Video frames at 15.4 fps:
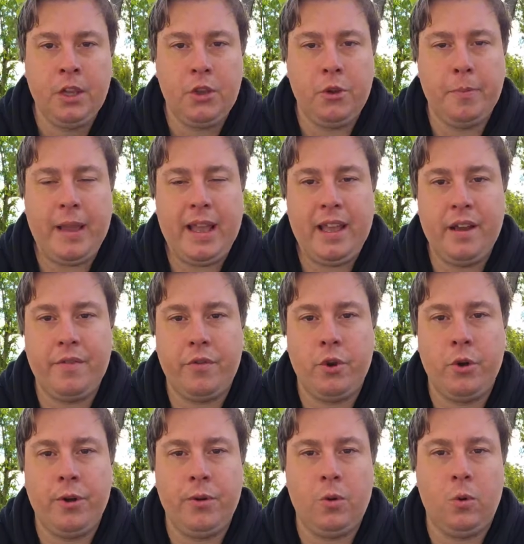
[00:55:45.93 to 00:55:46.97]
You may have
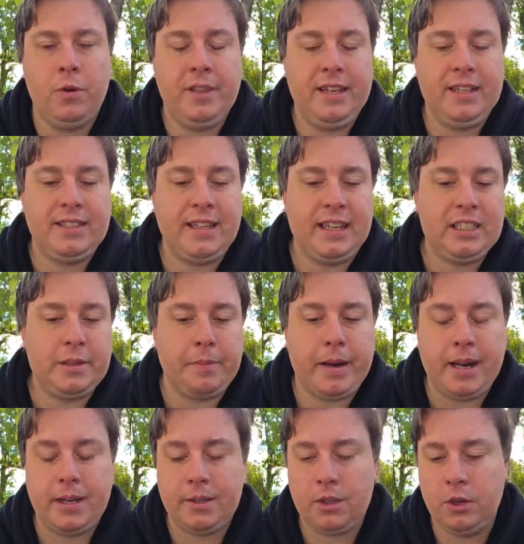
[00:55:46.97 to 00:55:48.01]
heard all these things
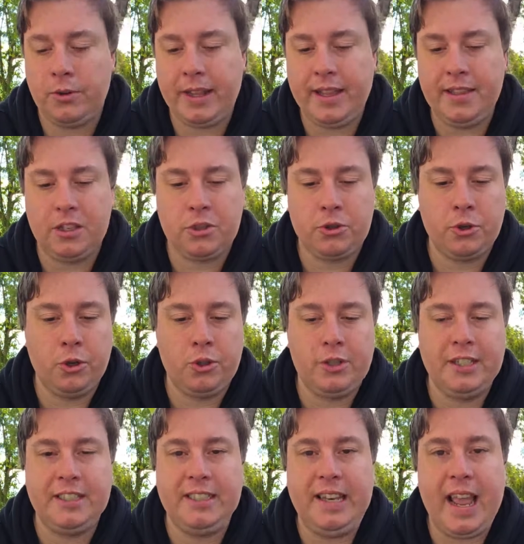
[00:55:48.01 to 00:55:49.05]
about, okay, the
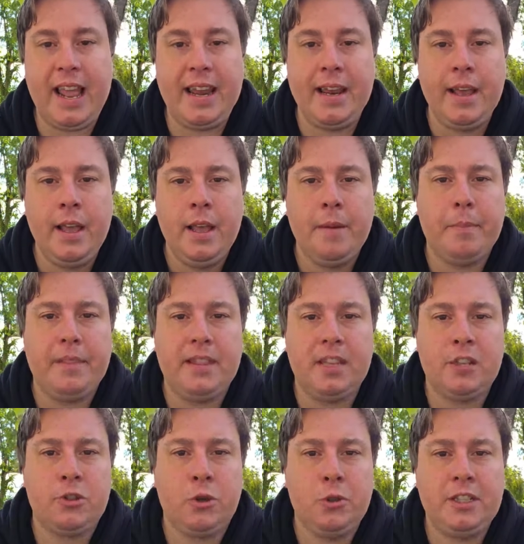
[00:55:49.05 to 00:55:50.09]
search is dead, but
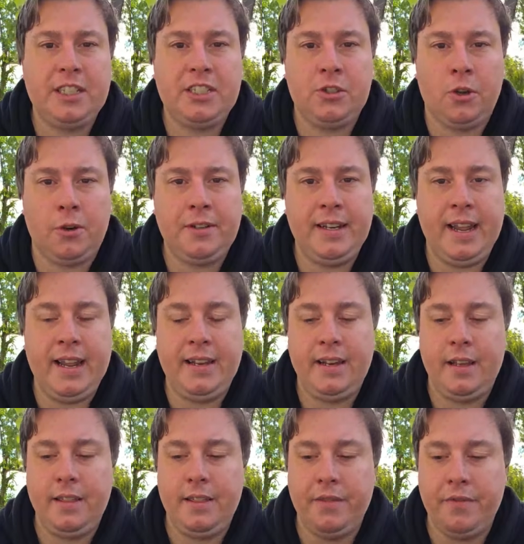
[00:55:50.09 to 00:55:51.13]
the search is not
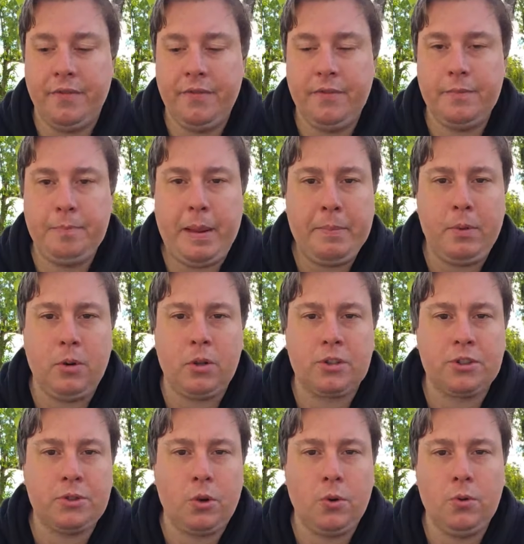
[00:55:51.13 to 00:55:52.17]
dead. The people
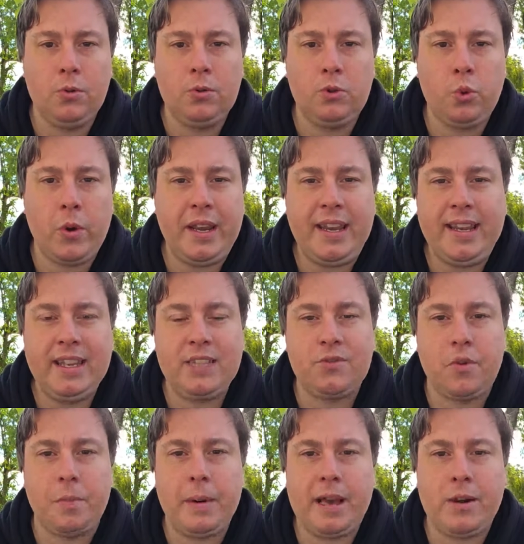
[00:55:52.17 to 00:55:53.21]
are still 20
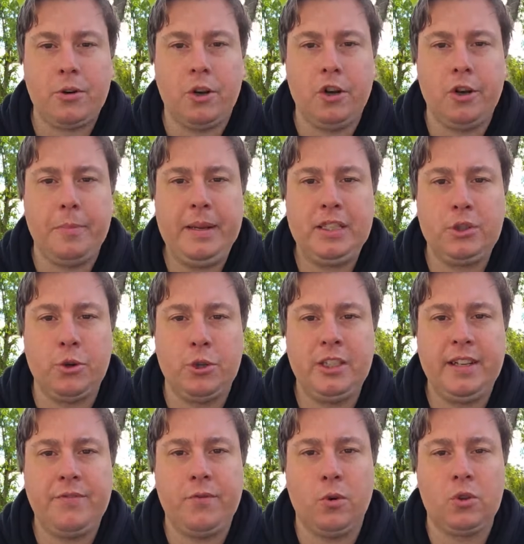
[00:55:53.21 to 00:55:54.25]
years from now going to be
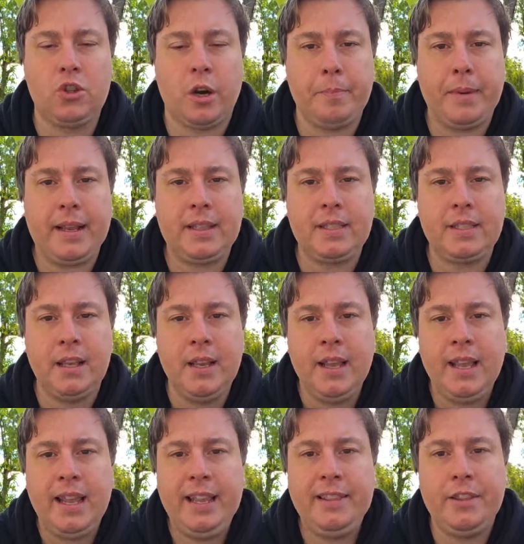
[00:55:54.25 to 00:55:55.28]
searching for topics
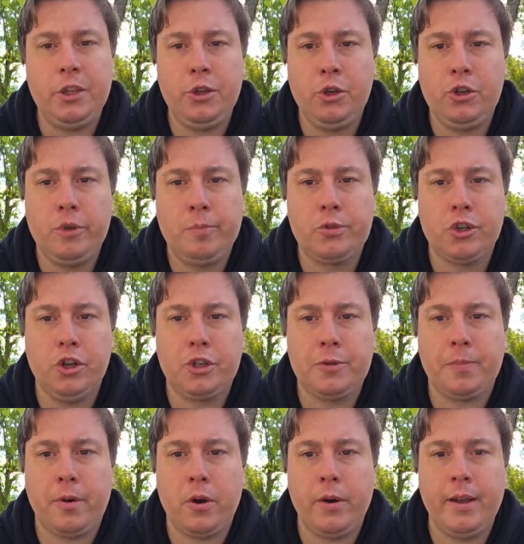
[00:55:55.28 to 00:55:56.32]
in the YouTube
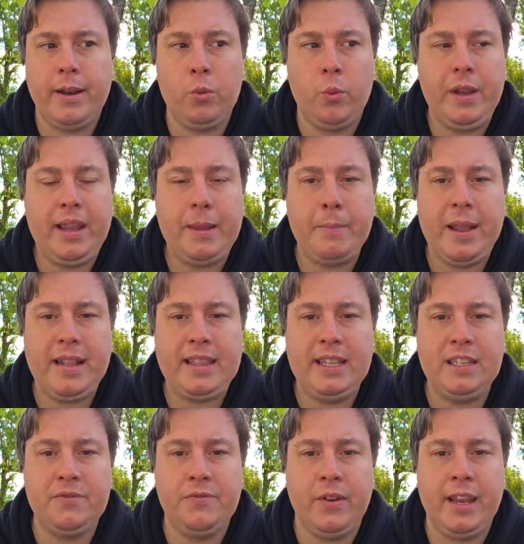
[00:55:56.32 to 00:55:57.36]
search bar, and we can make
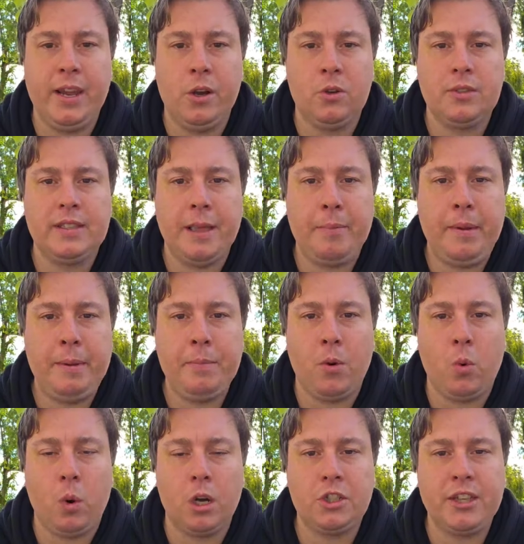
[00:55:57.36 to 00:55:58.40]
these videos that
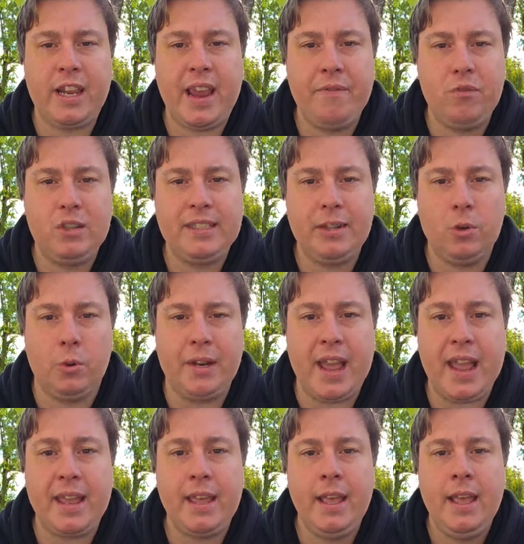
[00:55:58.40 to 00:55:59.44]
people watch every single
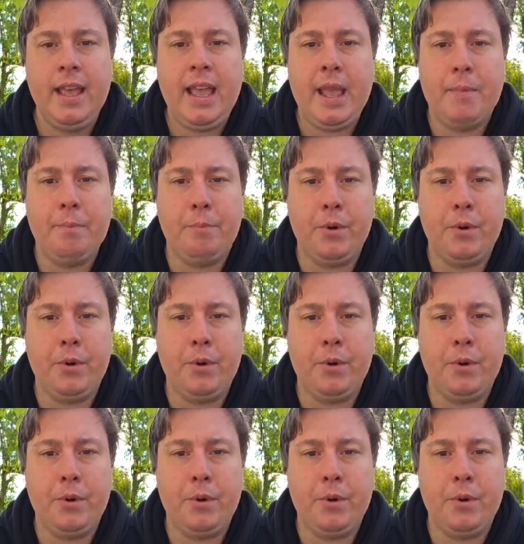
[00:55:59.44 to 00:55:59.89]
day and